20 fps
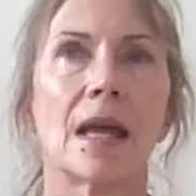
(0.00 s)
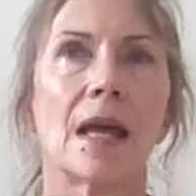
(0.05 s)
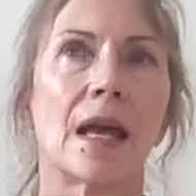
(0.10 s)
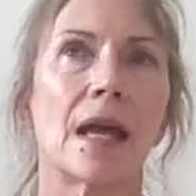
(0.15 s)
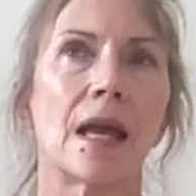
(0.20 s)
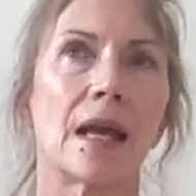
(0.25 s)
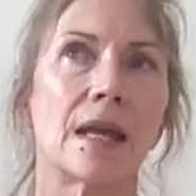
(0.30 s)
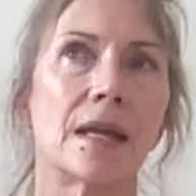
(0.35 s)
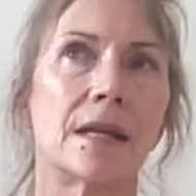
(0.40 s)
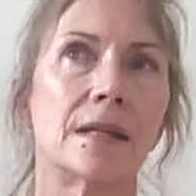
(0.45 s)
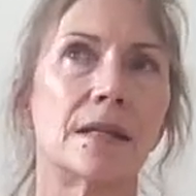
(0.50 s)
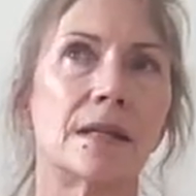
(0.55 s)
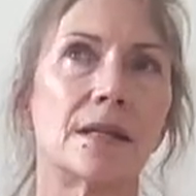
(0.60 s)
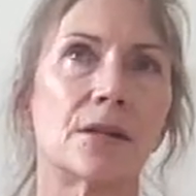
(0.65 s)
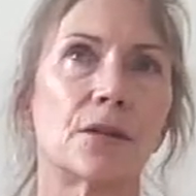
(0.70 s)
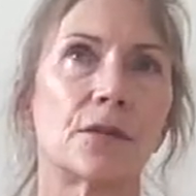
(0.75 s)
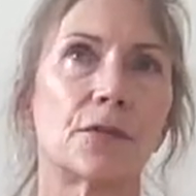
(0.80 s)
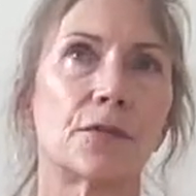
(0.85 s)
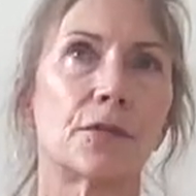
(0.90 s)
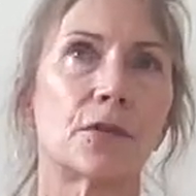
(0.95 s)
And
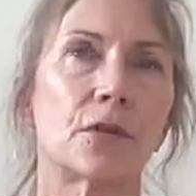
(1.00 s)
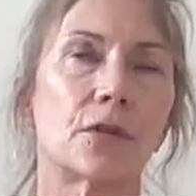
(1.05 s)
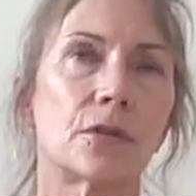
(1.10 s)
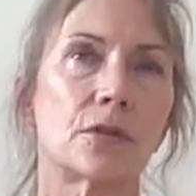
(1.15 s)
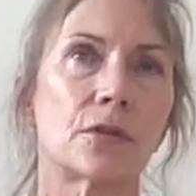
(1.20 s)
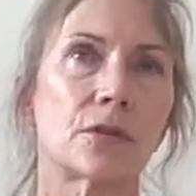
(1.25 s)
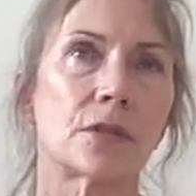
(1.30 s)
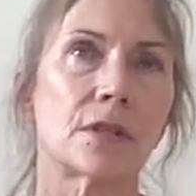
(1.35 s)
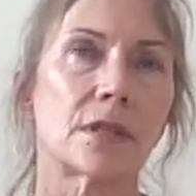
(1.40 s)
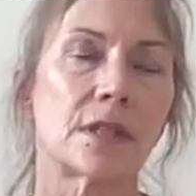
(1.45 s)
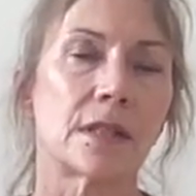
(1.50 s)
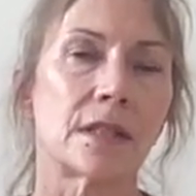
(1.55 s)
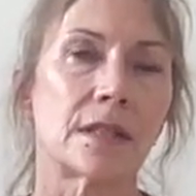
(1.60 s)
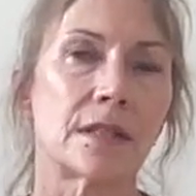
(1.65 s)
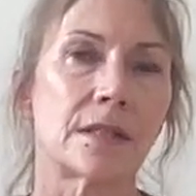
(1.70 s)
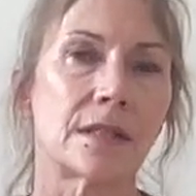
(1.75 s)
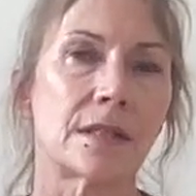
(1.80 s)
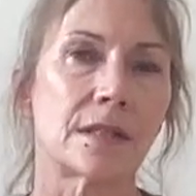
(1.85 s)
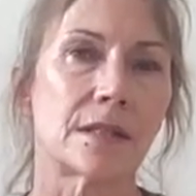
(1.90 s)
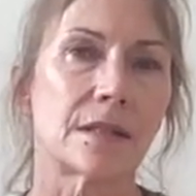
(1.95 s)
of course,
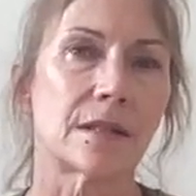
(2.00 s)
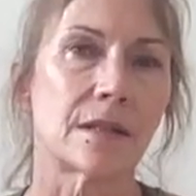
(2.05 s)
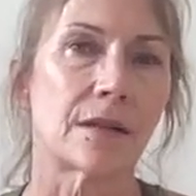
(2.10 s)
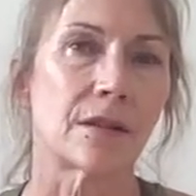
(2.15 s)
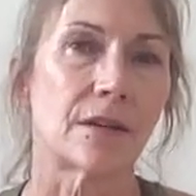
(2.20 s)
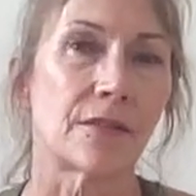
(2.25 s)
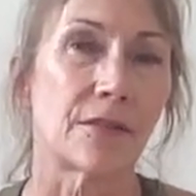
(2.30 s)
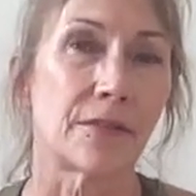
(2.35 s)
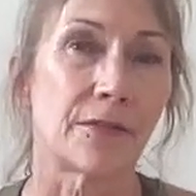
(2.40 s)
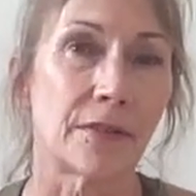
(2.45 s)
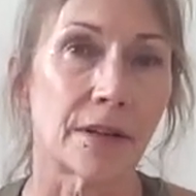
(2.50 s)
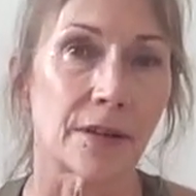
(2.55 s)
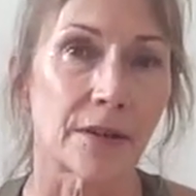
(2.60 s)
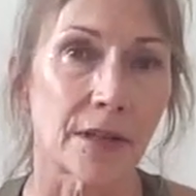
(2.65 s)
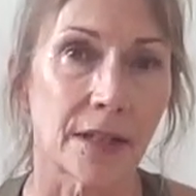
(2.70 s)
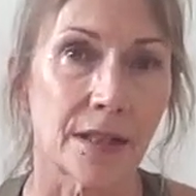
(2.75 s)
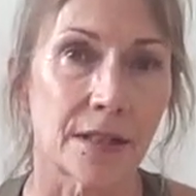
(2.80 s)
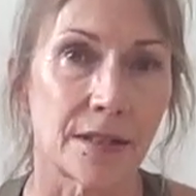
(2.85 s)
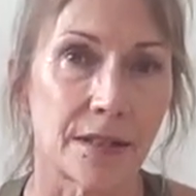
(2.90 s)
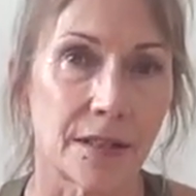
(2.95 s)
it's a
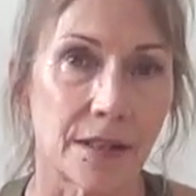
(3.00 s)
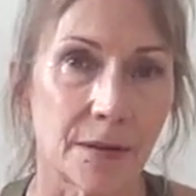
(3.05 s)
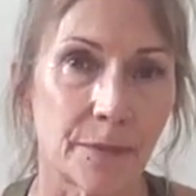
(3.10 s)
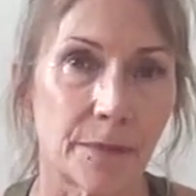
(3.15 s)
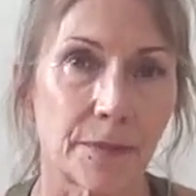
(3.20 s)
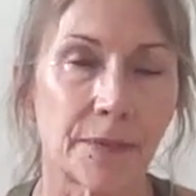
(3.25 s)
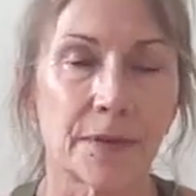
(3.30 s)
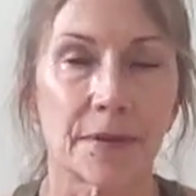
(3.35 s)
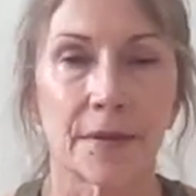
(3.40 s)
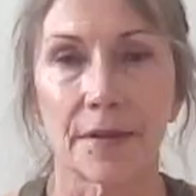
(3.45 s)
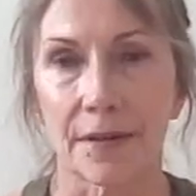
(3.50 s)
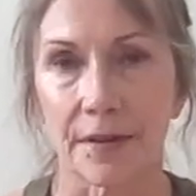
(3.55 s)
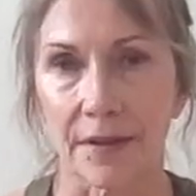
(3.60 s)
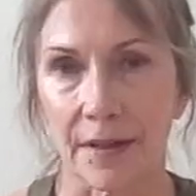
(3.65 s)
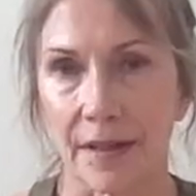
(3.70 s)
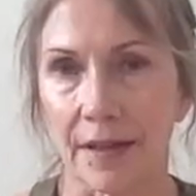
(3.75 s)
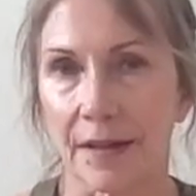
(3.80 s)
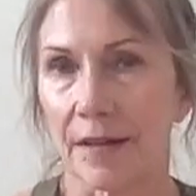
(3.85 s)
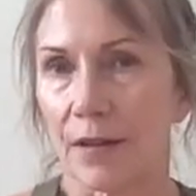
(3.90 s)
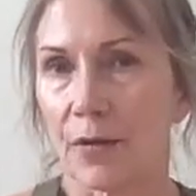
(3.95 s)
very deep
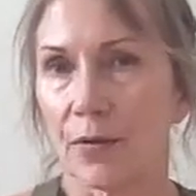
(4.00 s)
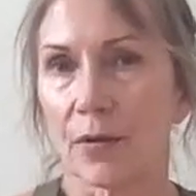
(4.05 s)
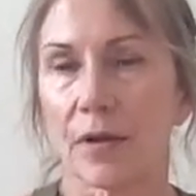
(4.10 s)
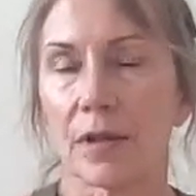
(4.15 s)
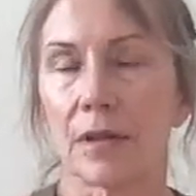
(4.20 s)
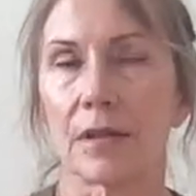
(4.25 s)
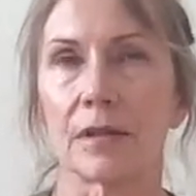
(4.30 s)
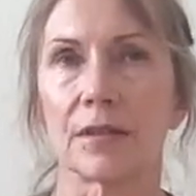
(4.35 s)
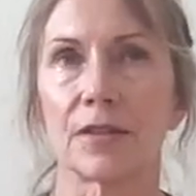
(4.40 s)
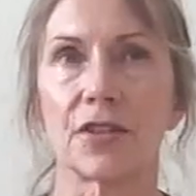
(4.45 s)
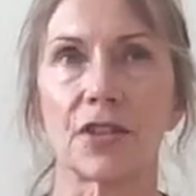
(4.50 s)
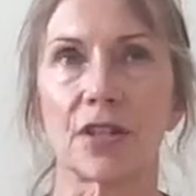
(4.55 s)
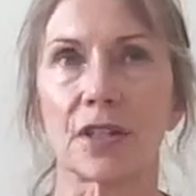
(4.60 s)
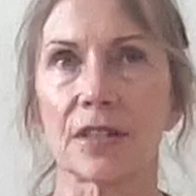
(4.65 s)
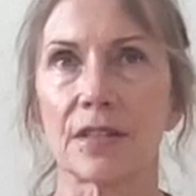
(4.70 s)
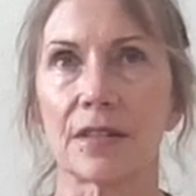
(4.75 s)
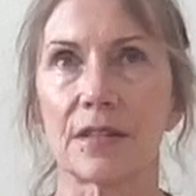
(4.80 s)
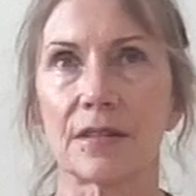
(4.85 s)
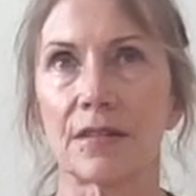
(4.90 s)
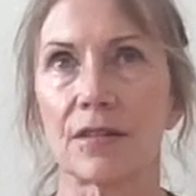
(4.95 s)
thing. You can't
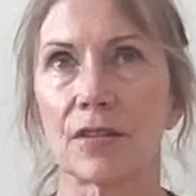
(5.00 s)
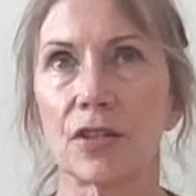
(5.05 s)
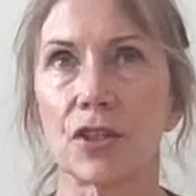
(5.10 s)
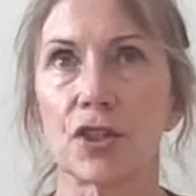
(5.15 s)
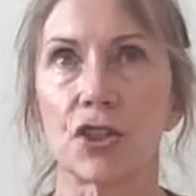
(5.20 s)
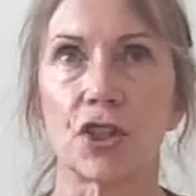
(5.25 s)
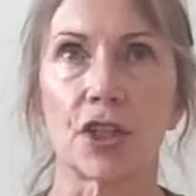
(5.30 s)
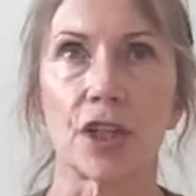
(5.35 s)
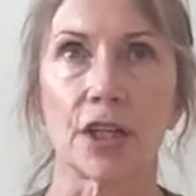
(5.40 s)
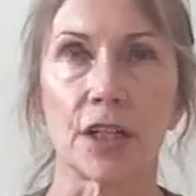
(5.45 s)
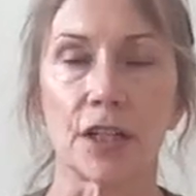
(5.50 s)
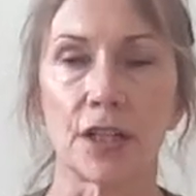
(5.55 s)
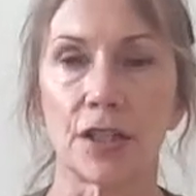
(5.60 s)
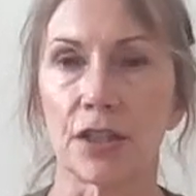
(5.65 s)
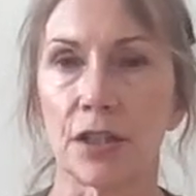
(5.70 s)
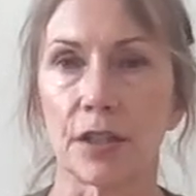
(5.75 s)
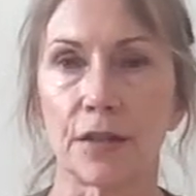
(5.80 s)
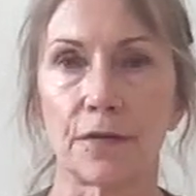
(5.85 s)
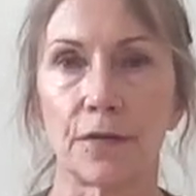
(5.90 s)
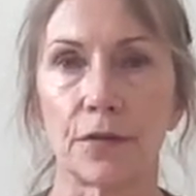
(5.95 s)
just
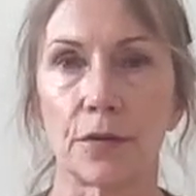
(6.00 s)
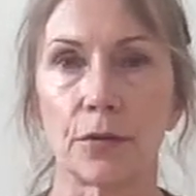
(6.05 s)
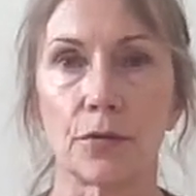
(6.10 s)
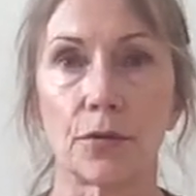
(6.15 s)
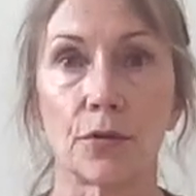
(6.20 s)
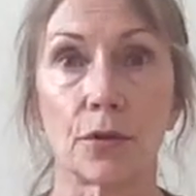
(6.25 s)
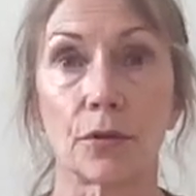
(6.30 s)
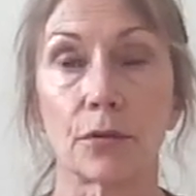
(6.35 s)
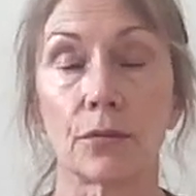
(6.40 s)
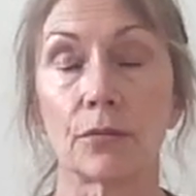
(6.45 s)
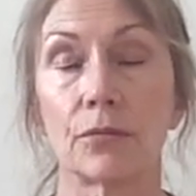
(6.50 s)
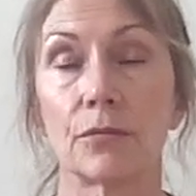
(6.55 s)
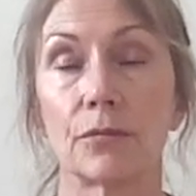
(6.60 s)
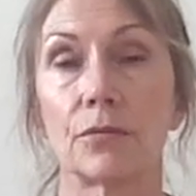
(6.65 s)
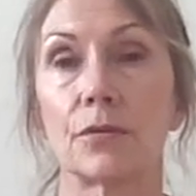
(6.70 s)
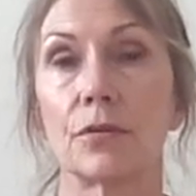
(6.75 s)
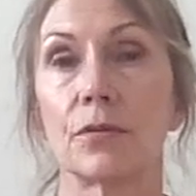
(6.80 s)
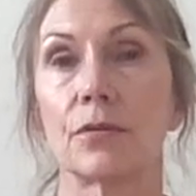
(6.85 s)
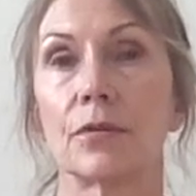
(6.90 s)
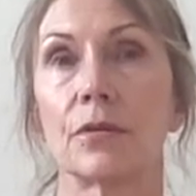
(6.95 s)
change if you don't
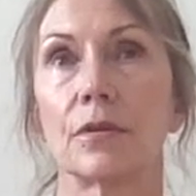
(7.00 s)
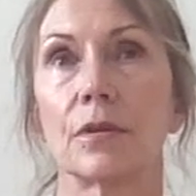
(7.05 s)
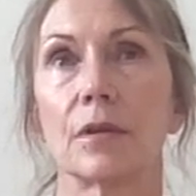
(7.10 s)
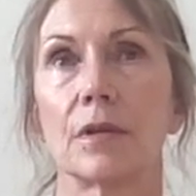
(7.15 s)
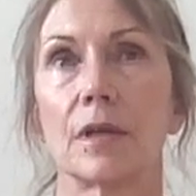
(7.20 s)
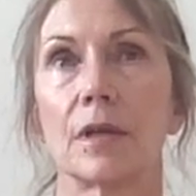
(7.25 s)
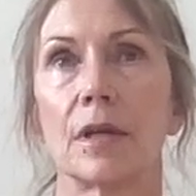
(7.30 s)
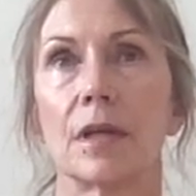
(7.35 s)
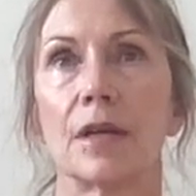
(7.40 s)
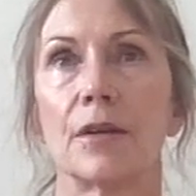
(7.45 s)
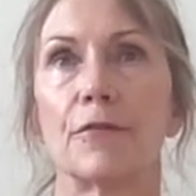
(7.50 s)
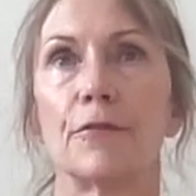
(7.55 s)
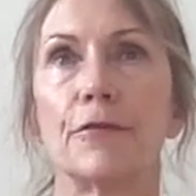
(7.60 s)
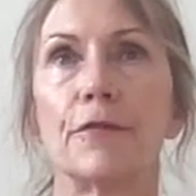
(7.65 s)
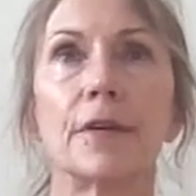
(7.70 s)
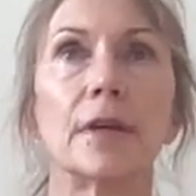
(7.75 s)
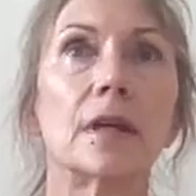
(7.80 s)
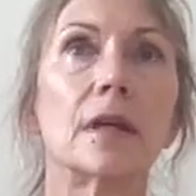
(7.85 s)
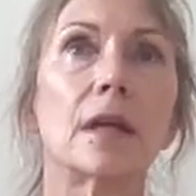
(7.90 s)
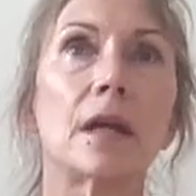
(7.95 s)

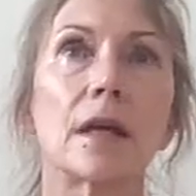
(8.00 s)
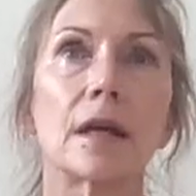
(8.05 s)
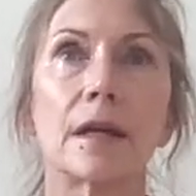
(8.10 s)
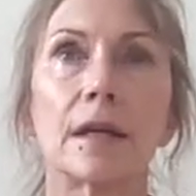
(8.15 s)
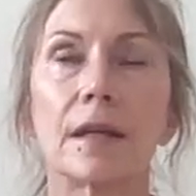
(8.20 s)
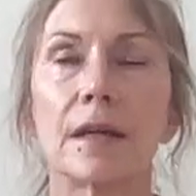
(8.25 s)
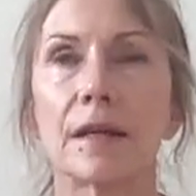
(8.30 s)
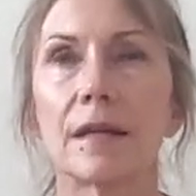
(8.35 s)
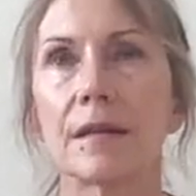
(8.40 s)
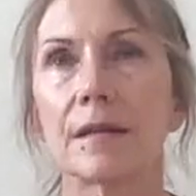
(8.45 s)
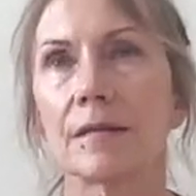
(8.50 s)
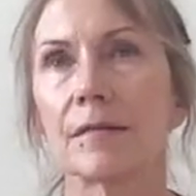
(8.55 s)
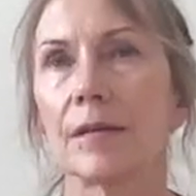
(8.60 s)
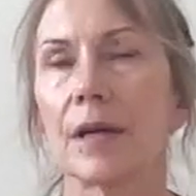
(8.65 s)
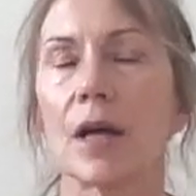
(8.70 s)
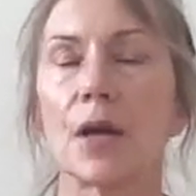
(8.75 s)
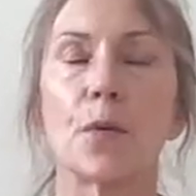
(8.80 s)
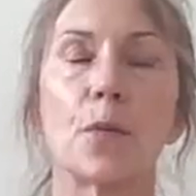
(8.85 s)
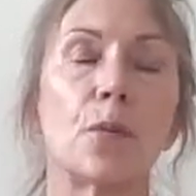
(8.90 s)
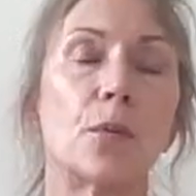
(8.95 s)
feel like,
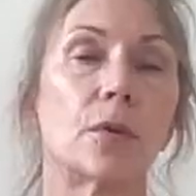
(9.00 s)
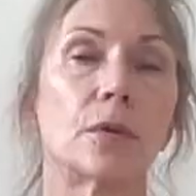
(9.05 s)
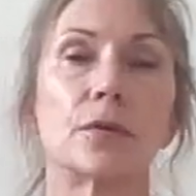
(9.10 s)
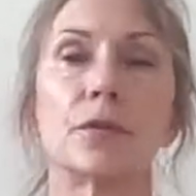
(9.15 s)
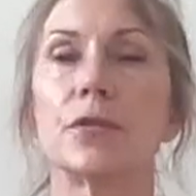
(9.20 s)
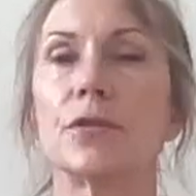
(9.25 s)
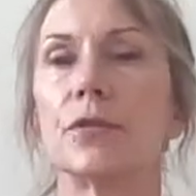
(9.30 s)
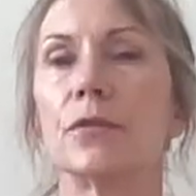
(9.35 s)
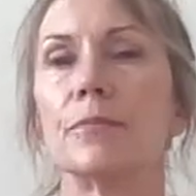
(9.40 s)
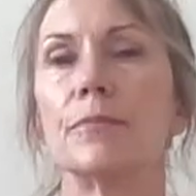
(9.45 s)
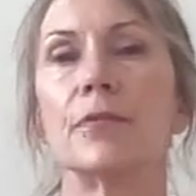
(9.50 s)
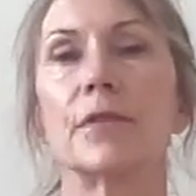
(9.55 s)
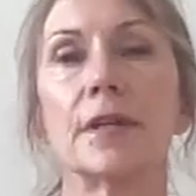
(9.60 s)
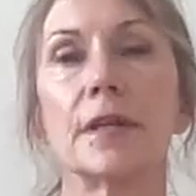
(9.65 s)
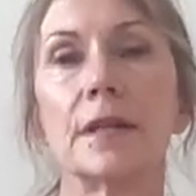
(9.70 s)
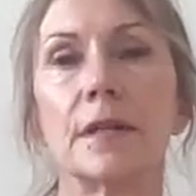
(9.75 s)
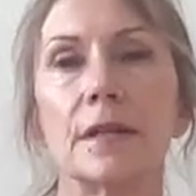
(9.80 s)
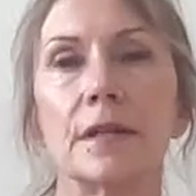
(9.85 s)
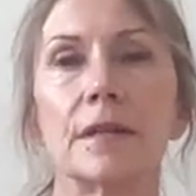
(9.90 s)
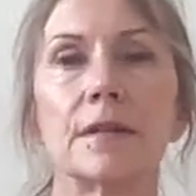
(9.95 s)
I want to
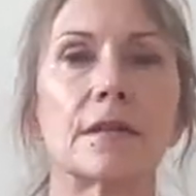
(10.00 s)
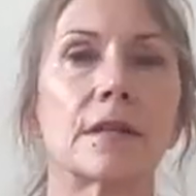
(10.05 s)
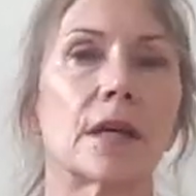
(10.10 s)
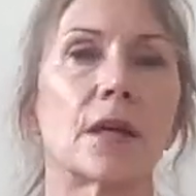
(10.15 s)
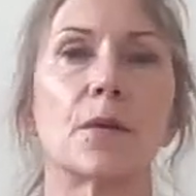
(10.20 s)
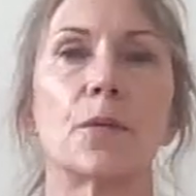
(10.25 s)
breathe, I